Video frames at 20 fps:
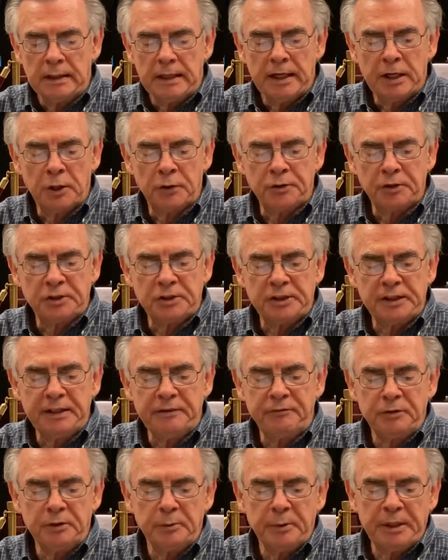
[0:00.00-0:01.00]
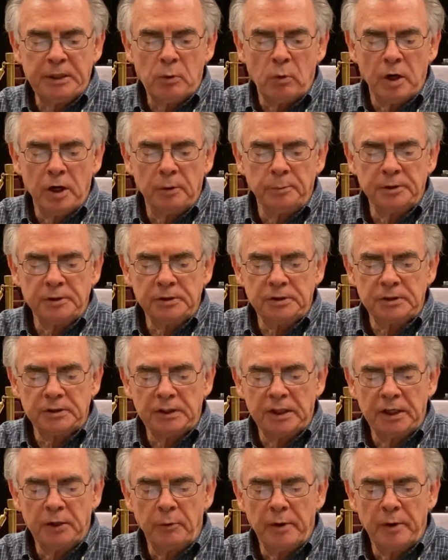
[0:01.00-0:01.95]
Health and safety requirements and